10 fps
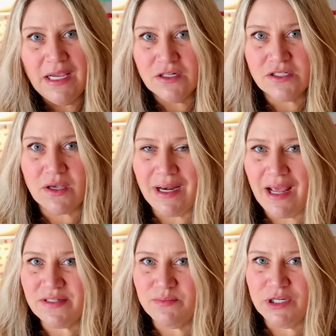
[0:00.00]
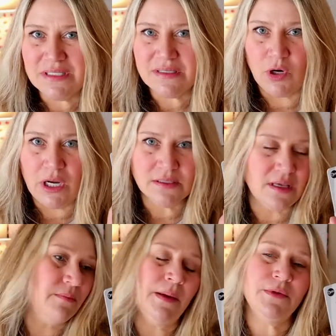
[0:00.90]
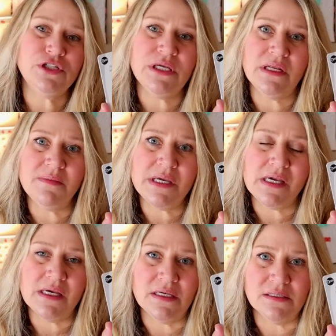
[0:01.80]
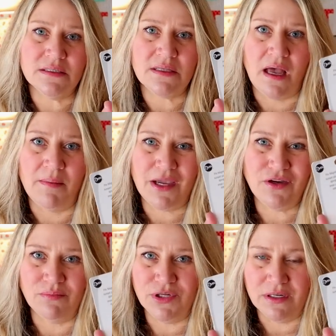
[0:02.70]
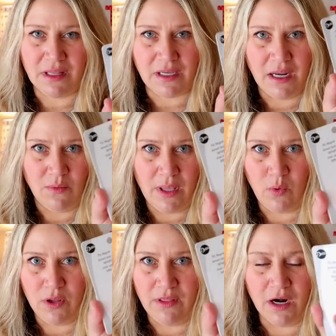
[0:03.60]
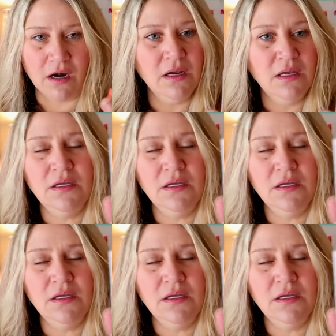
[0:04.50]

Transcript: here, so I'd have to put it somewhere else on my machine because um, I couldn't put it like, kind of like where they're